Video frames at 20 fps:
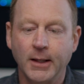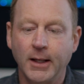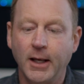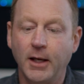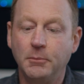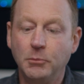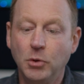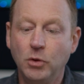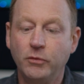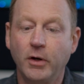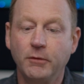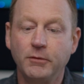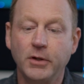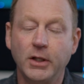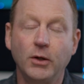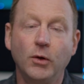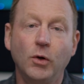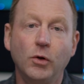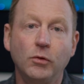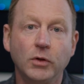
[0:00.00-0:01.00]
and move
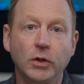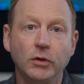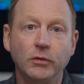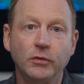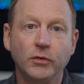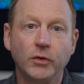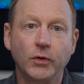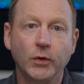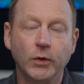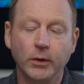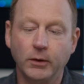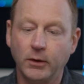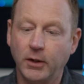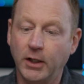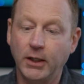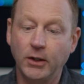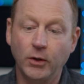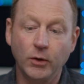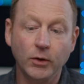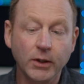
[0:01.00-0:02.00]
everything over for
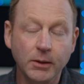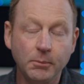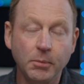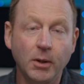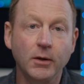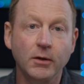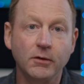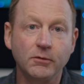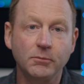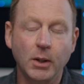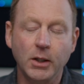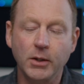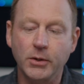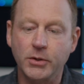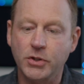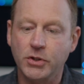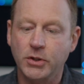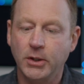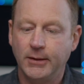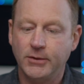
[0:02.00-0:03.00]
the early part of March.